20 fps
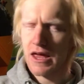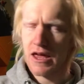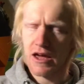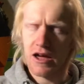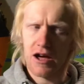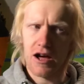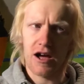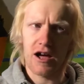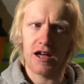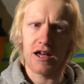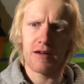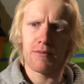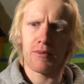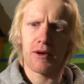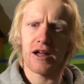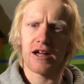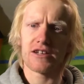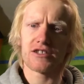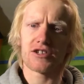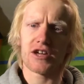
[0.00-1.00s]
I
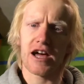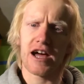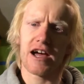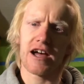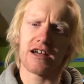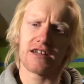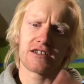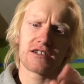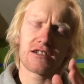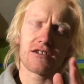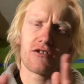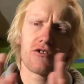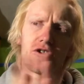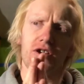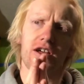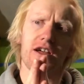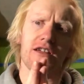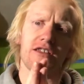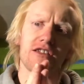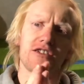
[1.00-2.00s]
plan to add, looking
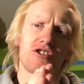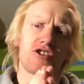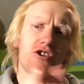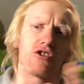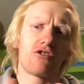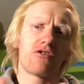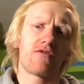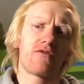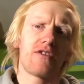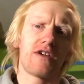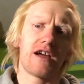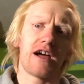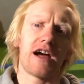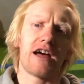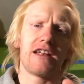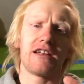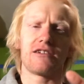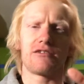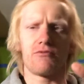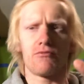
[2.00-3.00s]
at the geography
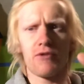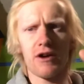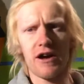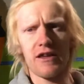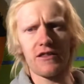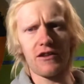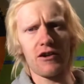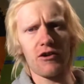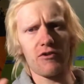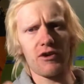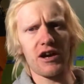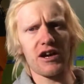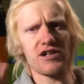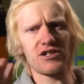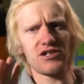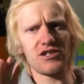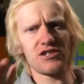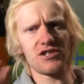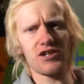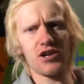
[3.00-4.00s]
and where the location
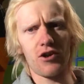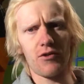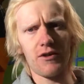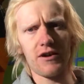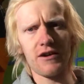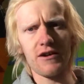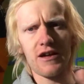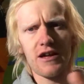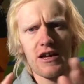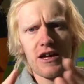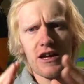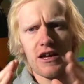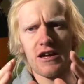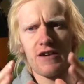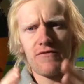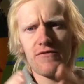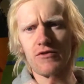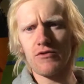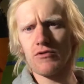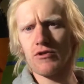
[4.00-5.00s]
is going,
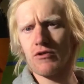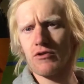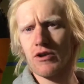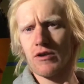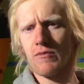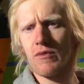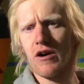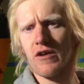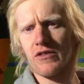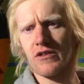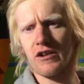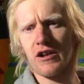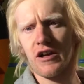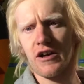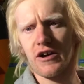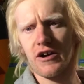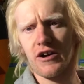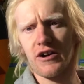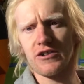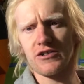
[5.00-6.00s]
if you know Carmarthen like
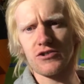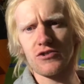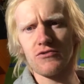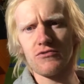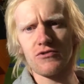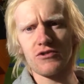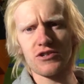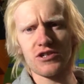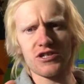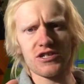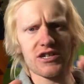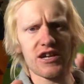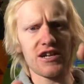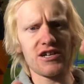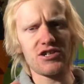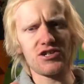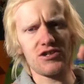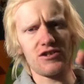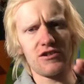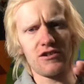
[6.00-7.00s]
I do, the
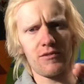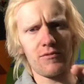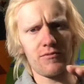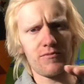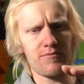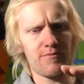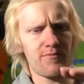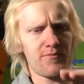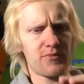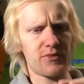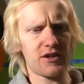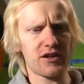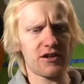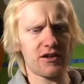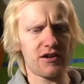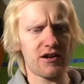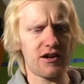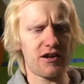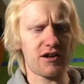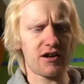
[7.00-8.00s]
station,
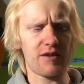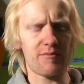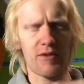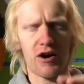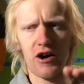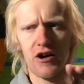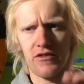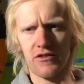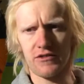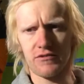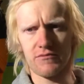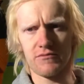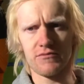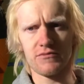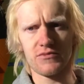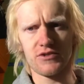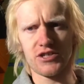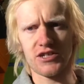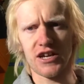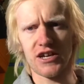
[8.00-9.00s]
the Carmarthen
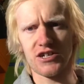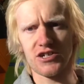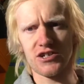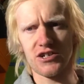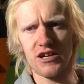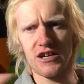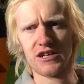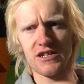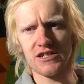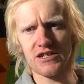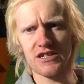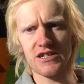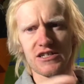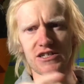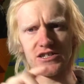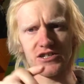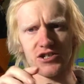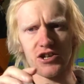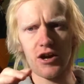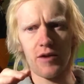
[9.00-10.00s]
station is a
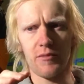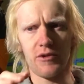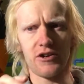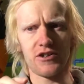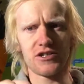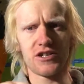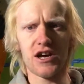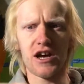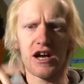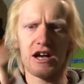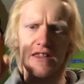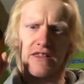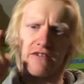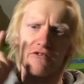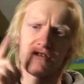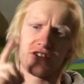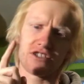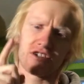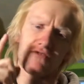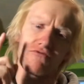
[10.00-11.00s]
terminus. There
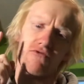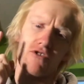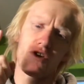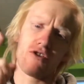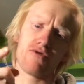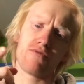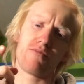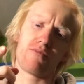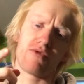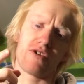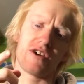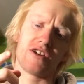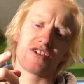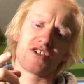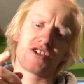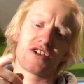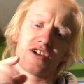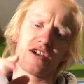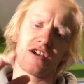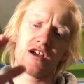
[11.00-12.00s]
is a road
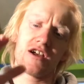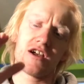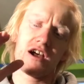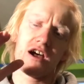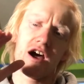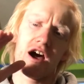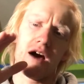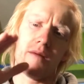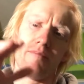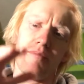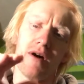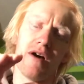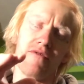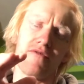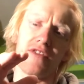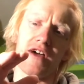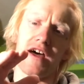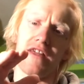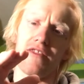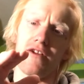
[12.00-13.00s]
bridge above
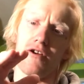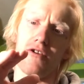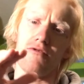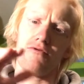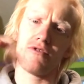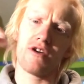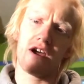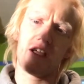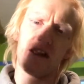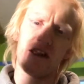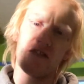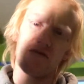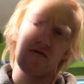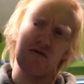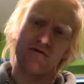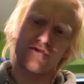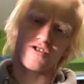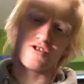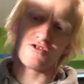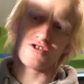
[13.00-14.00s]
that though, and then of
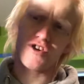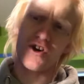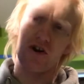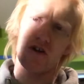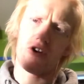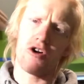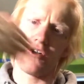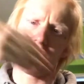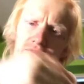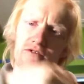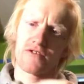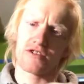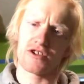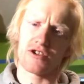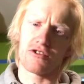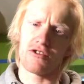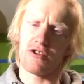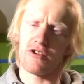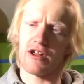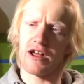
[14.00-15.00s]
course you turn off to
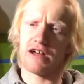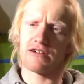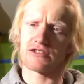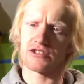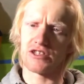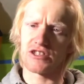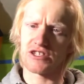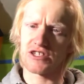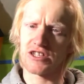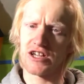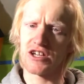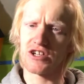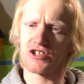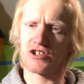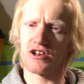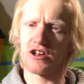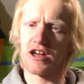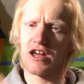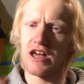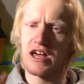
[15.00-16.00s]
go down to the station.
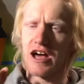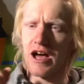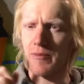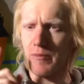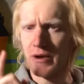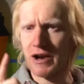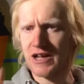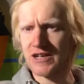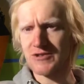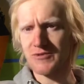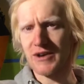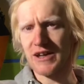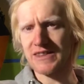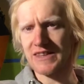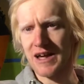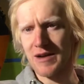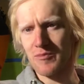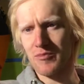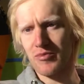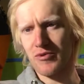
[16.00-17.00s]
I plan to add
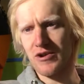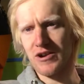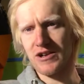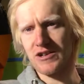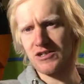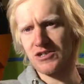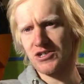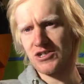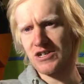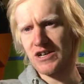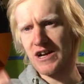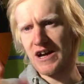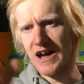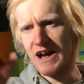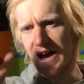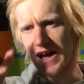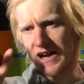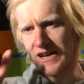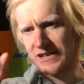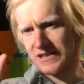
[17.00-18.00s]
that bridge
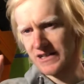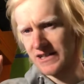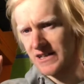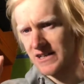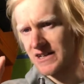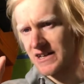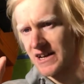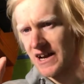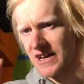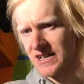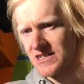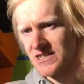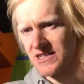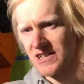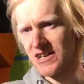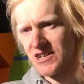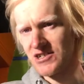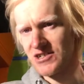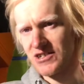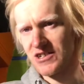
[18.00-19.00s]
and the gas
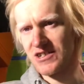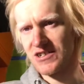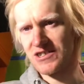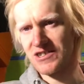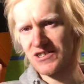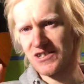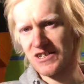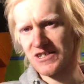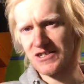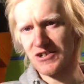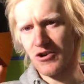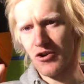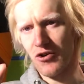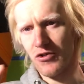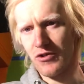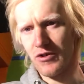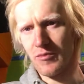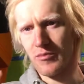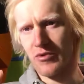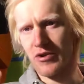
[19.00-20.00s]
station that sits on the
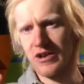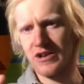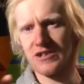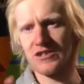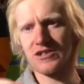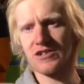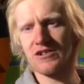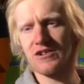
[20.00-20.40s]
bridge.